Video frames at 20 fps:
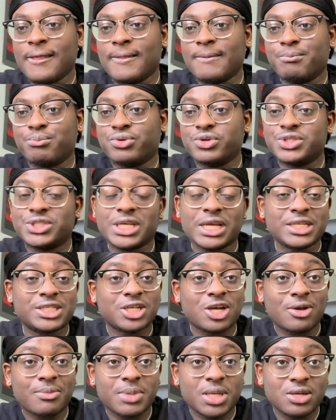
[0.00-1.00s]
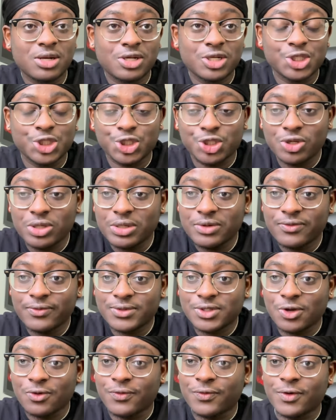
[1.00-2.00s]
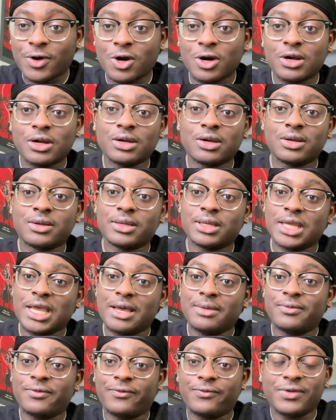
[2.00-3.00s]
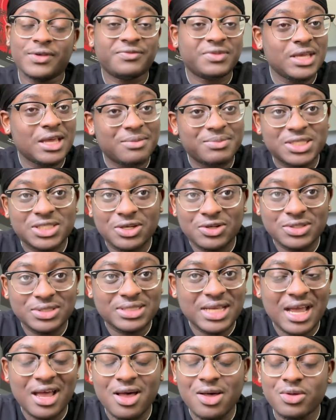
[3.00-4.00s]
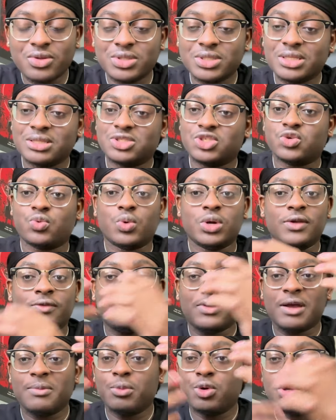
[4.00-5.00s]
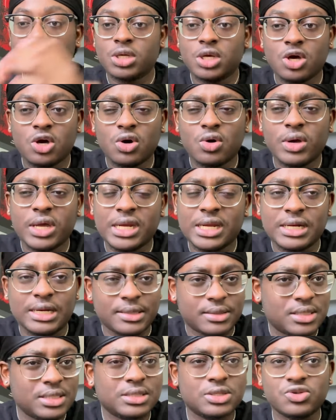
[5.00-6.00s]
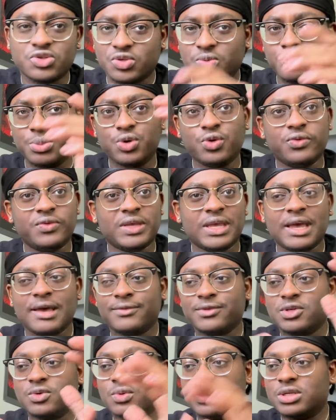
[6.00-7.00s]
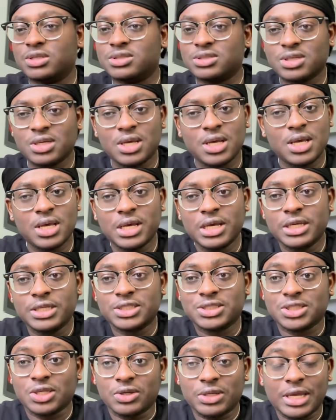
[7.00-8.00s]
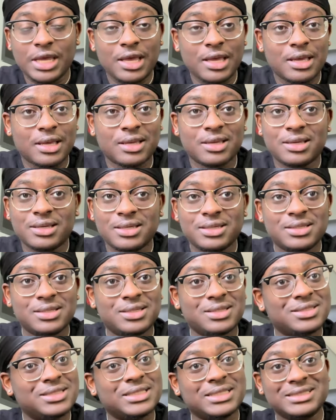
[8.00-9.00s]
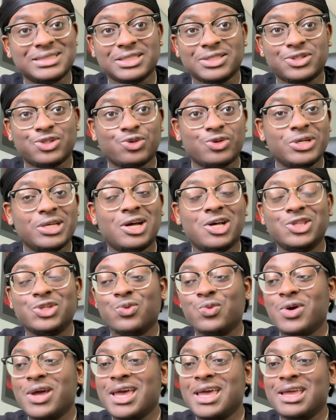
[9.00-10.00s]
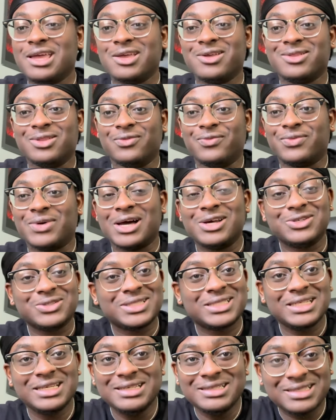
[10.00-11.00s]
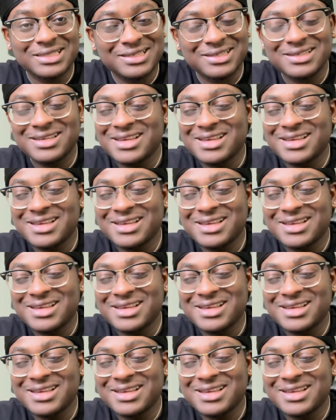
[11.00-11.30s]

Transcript: Appreciate y'all being on the journey so far. At 50 episodes down, 25 more to go, and then I think there's a movie afterwards. So yeah, season three on the way, the final season.